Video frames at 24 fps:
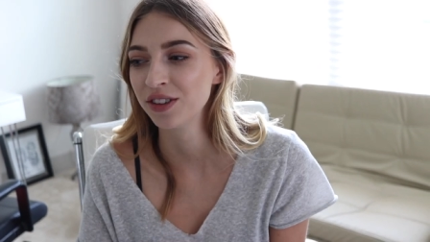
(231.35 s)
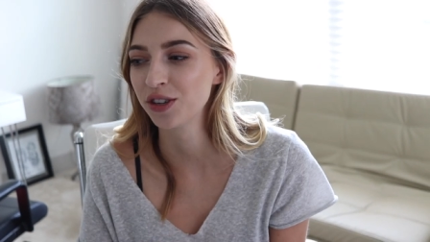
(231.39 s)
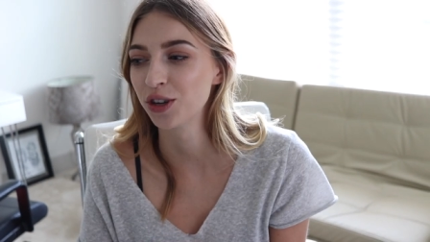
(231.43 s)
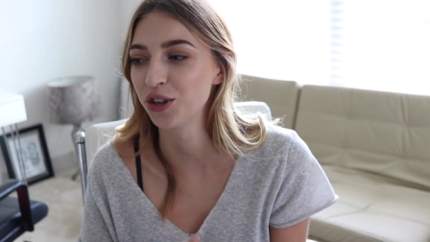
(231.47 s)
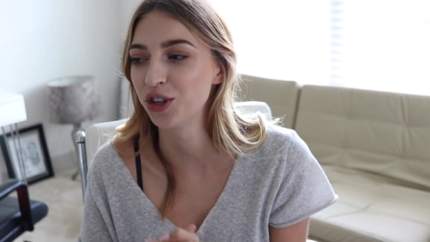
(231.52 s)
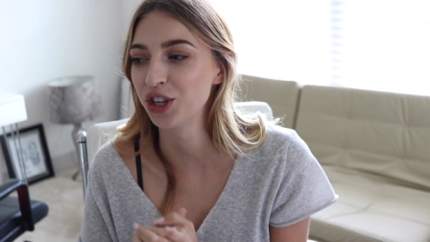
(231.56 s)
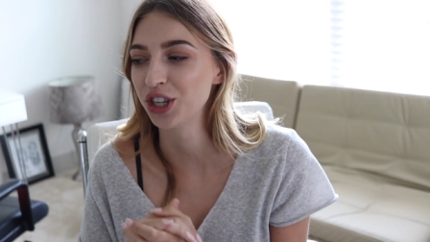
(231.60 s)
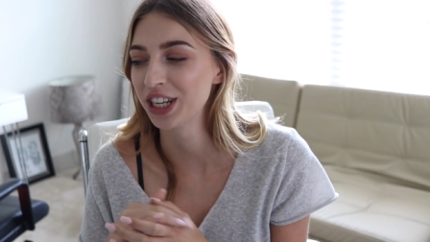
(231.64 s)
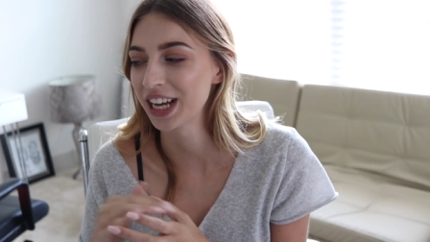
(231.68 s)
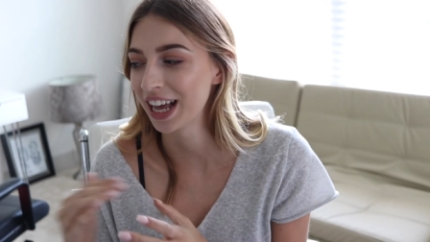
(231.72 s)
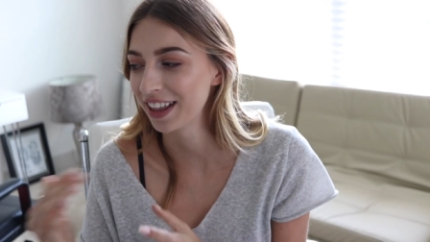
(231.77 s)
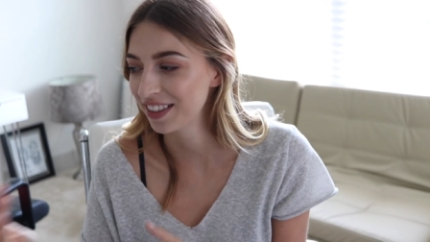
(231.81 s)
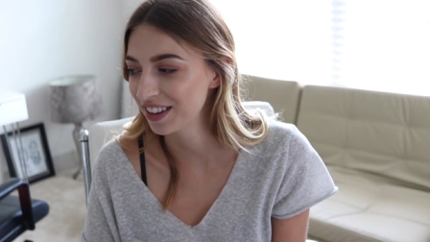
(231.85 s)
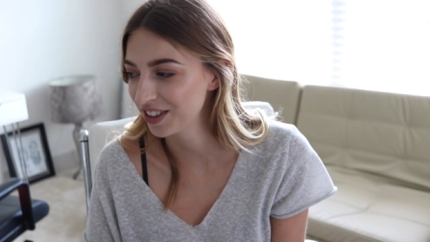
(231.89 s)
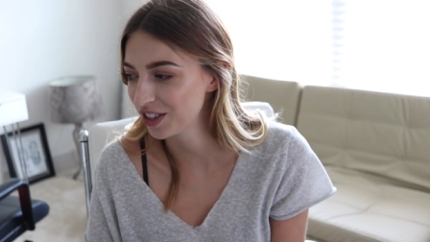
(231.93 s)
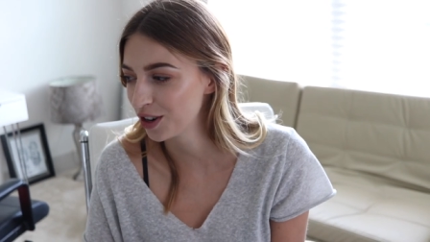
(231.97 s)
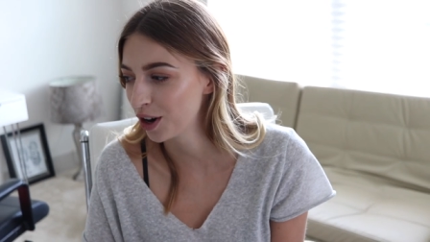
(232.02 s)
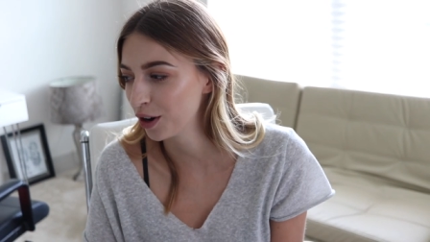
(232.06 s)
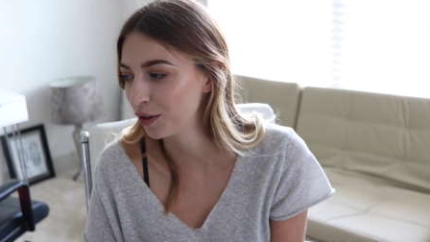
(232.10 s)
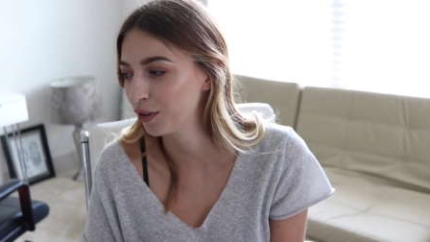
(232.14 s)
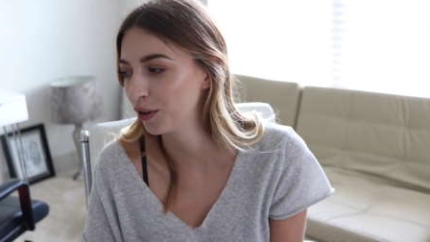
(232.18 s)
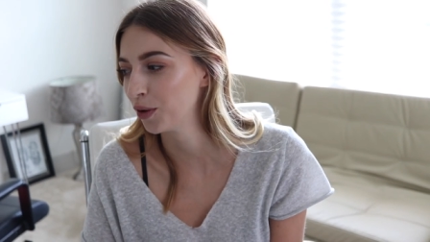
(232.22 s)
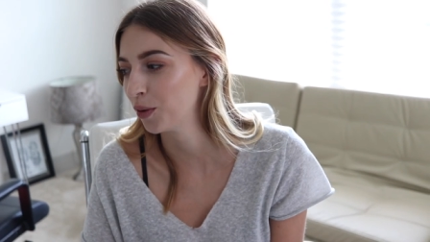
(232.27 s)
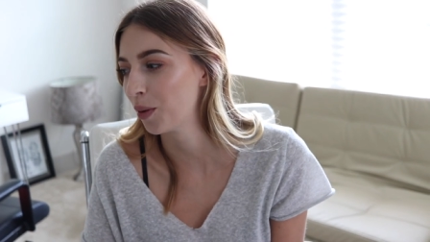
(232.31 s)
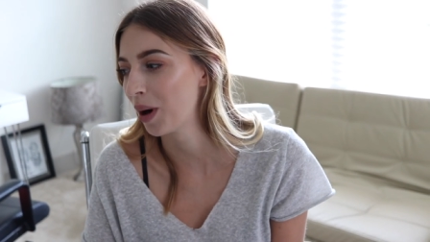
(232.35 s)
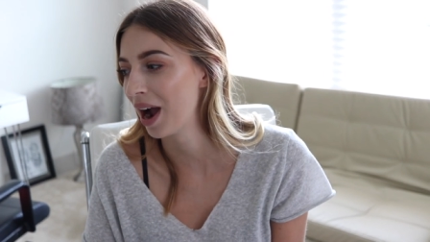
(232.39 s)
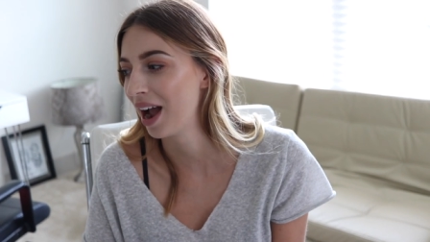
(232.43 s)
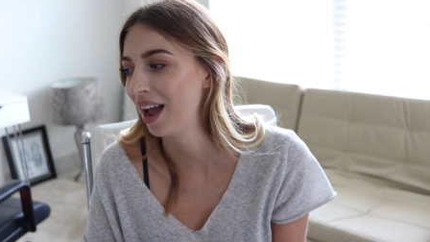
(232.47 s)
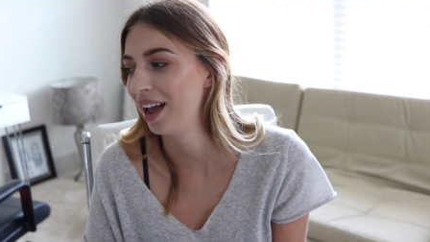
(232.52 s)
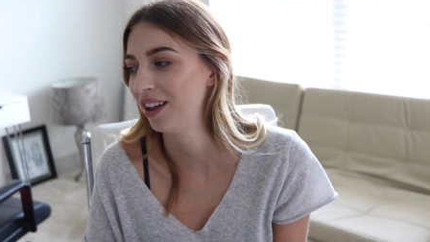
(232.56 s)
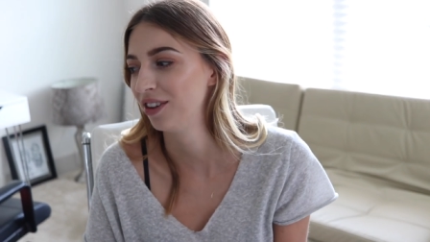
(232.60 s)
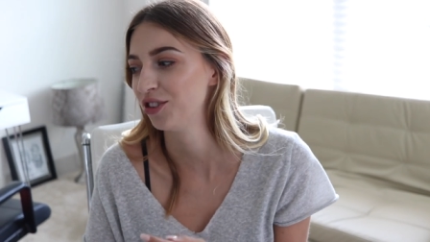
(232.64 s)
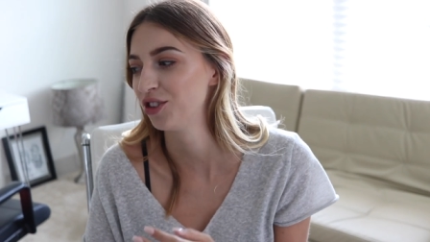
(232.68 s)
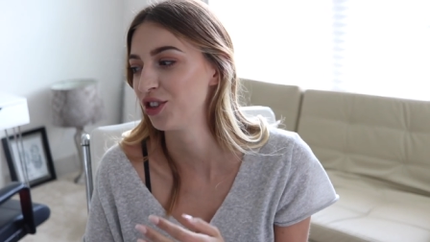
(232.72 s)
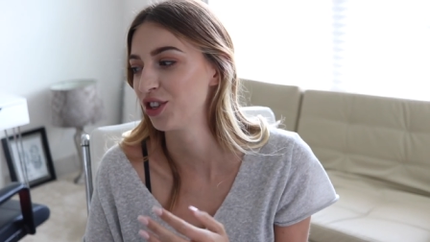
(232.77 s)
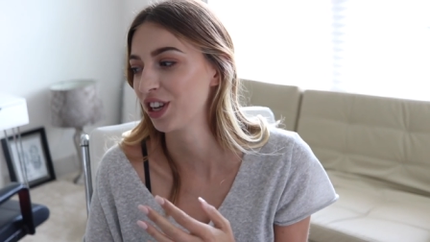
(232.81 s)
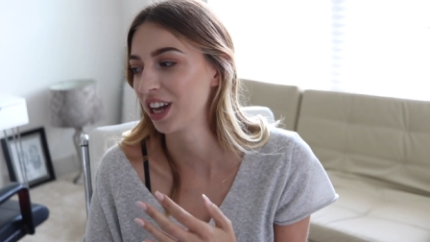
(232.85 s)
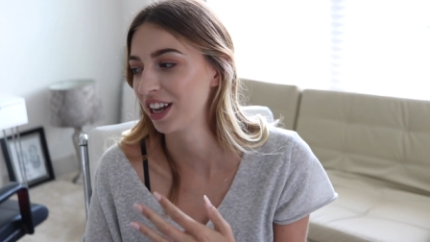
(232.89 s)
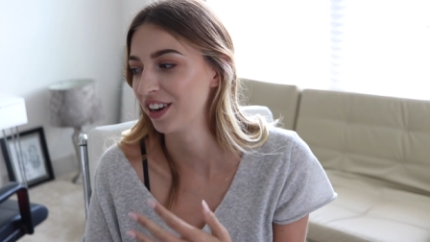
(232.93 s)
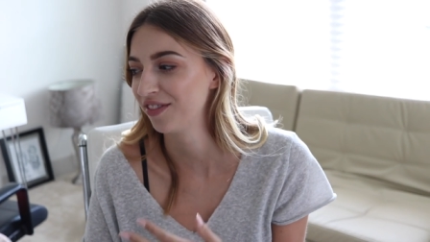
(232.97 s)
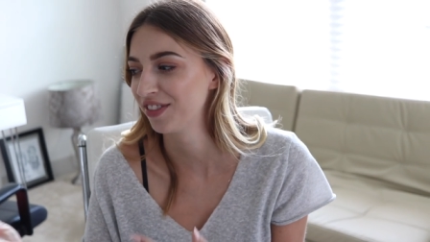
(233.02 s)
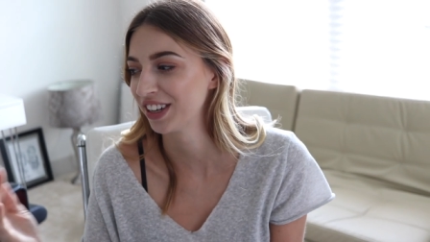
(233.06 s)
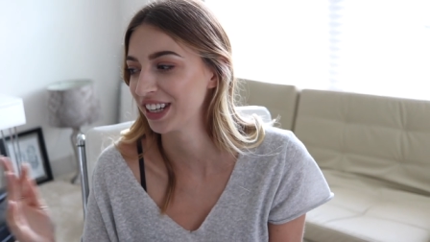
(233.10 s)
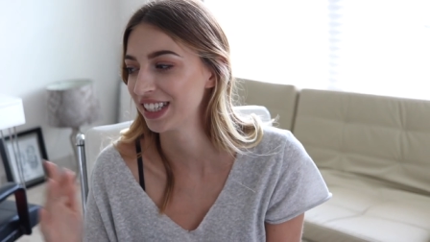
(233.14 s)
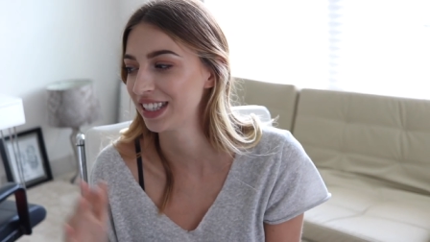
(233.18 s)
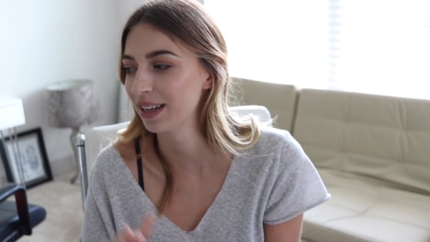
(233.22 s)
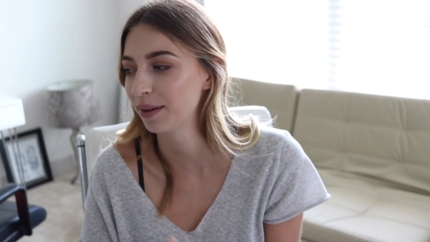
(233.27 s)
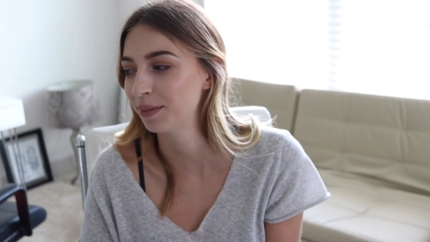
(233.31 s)
So she's had this dog for a while and she's kind
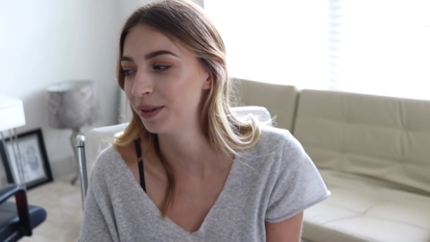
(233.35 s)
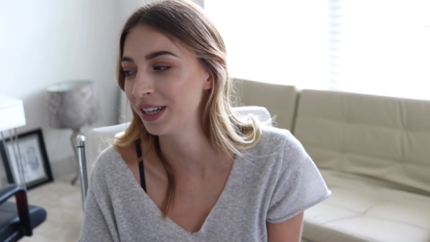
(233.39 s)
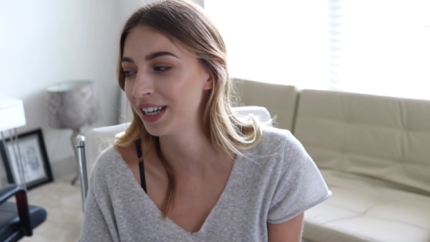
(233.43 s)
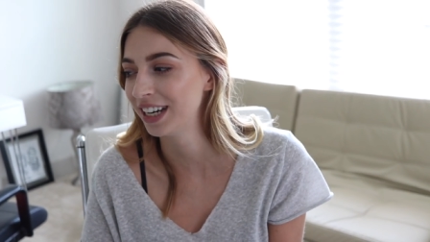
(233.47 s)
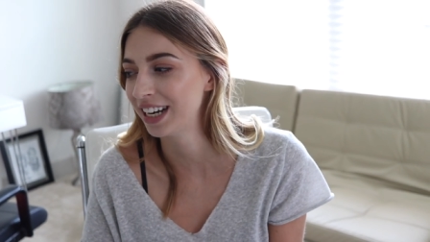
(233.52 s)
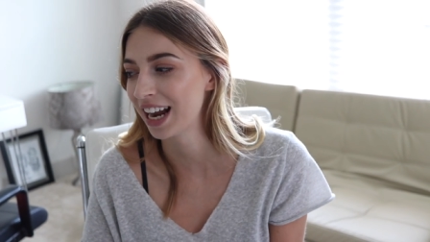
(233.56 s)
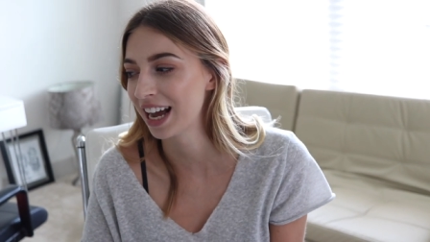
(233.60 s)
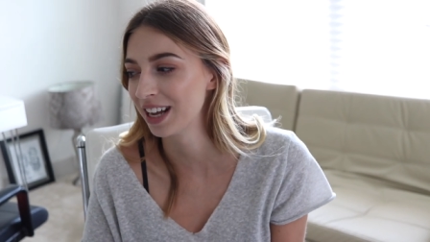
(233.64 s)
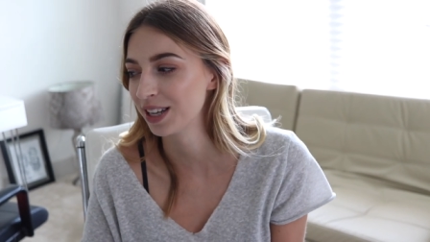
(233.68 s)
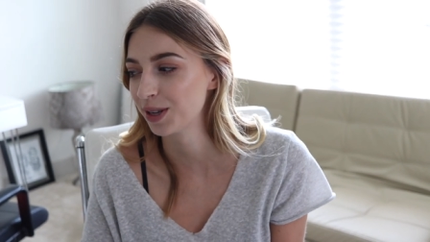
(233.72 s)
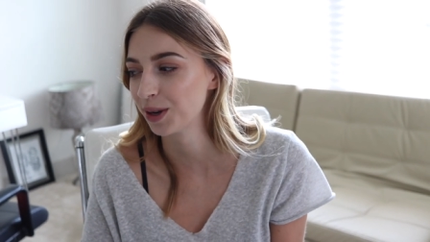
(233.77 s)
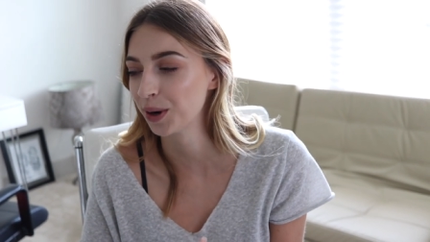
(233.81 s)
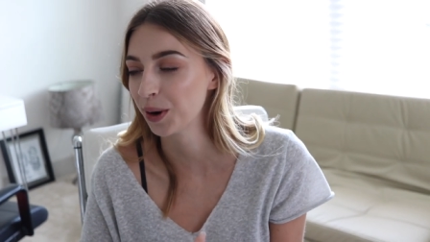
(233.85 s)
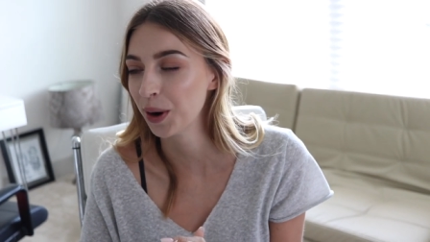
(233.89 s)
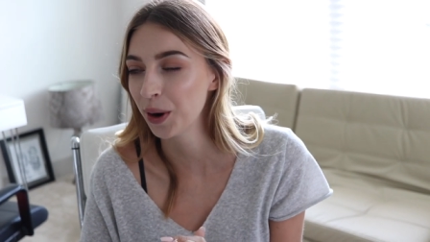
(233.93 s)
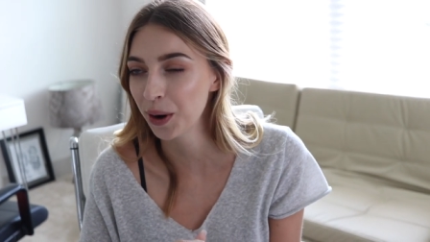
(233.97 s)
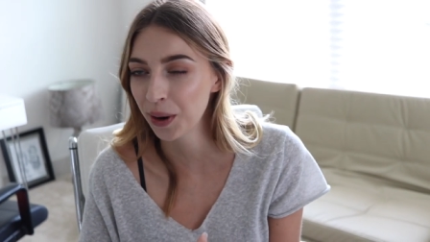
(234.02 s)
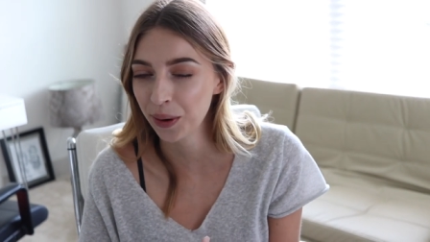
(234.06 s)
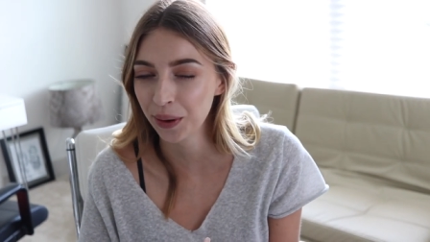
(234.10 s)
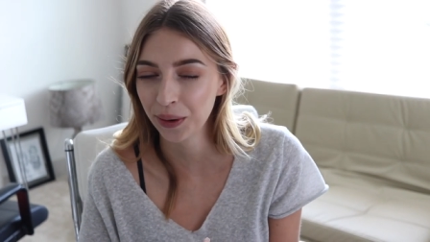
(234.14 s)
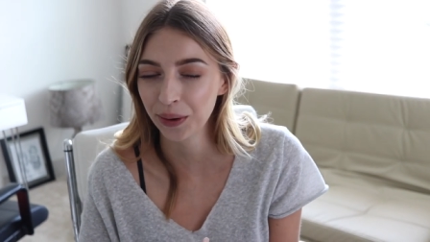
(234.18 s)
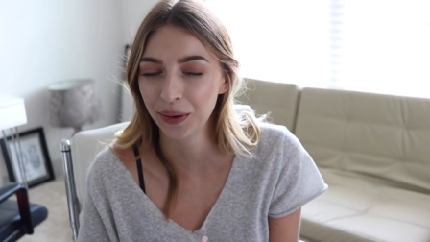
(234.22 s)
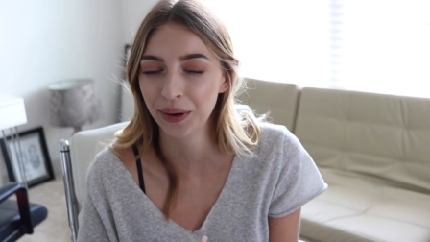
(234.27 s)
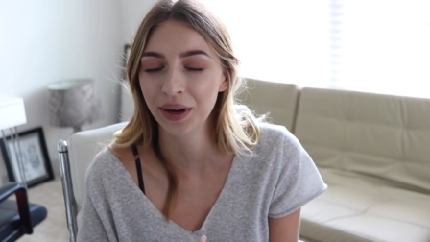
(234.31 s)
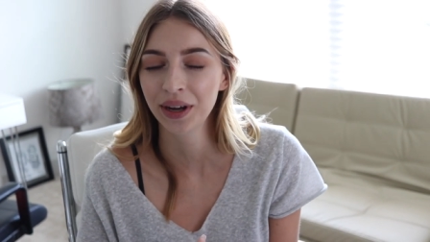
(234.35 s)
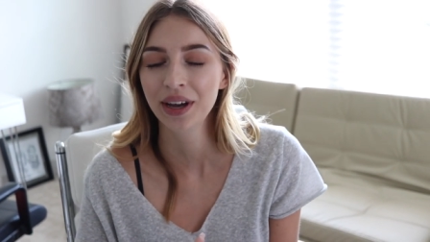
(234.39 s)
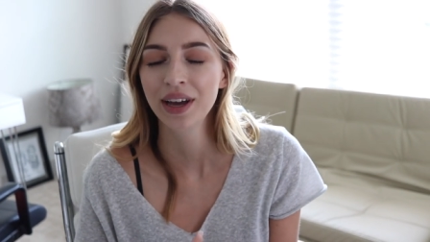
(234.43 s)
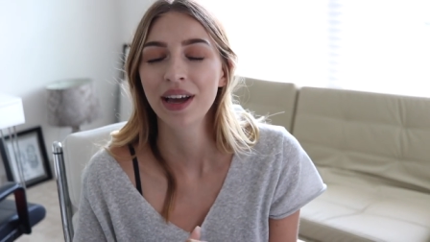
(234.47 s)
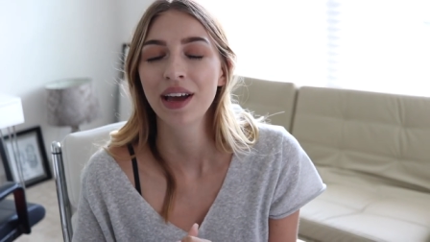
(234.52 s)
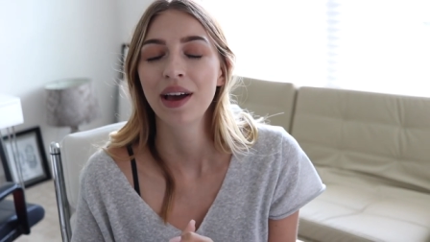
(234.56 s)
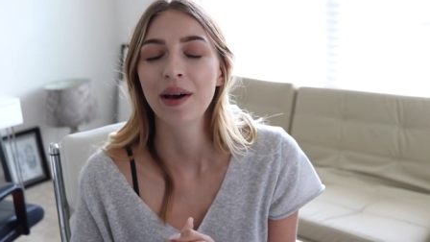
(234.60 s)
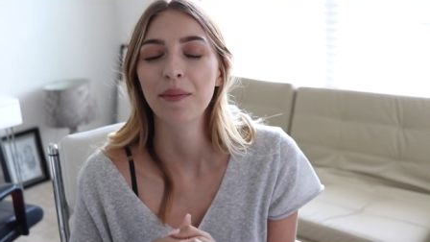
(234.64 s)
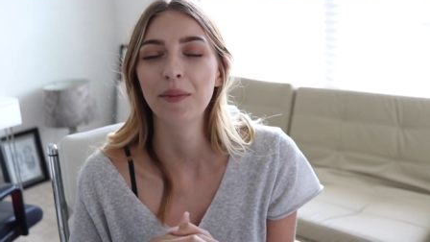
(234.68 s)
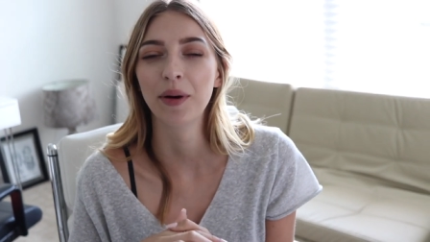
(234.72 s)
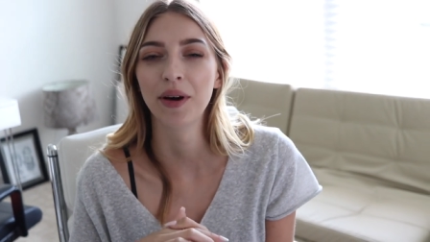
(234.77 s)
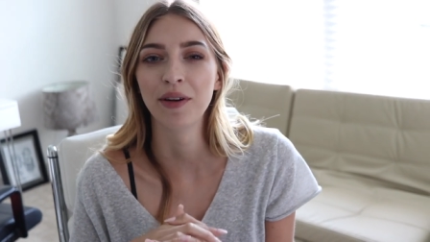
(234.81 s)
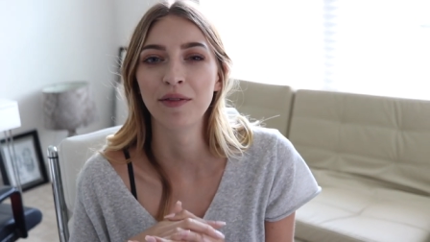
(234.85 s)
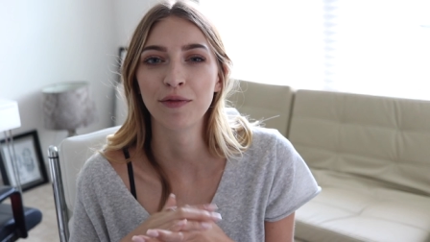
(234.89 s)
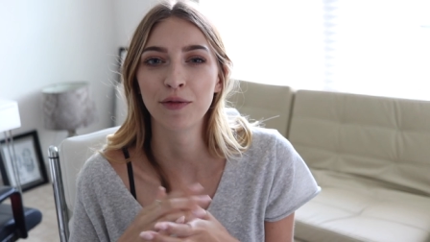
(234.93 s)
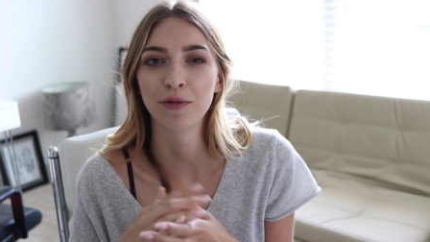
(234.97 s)
of accepted it as her own but